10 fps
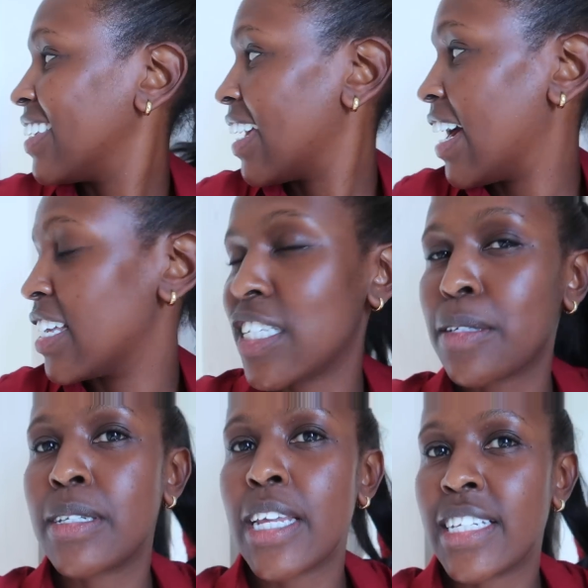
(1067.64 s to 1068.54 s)

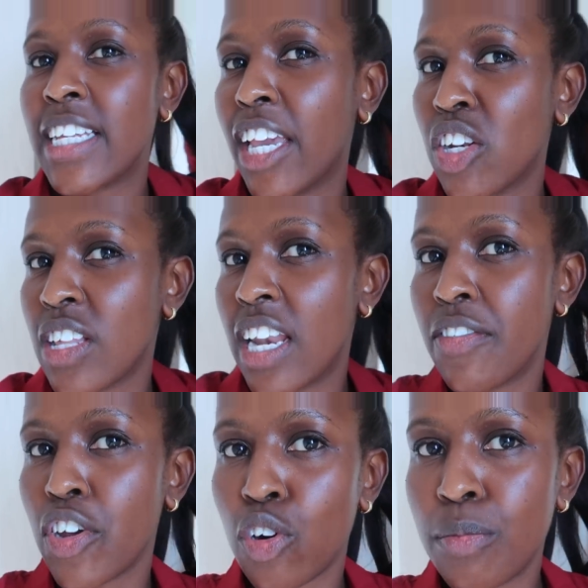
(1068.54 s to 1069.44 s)
Yes, take it to the
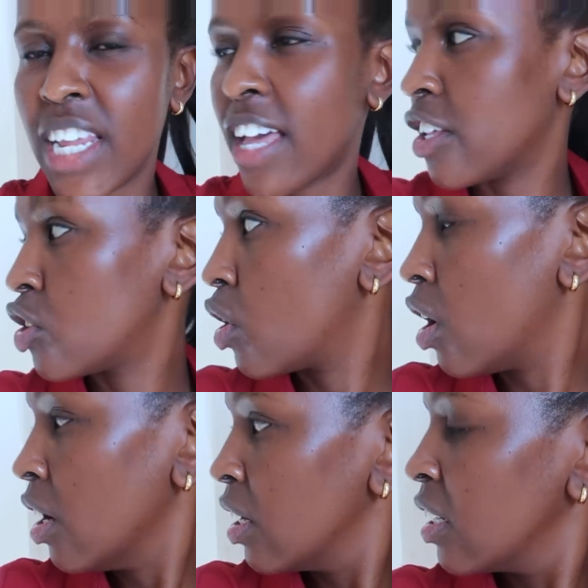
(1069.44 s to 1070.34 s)
living room near the
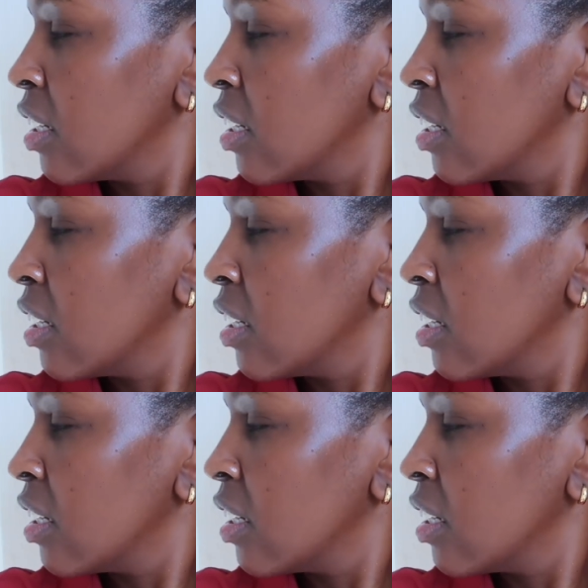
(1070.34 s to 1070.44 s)
door.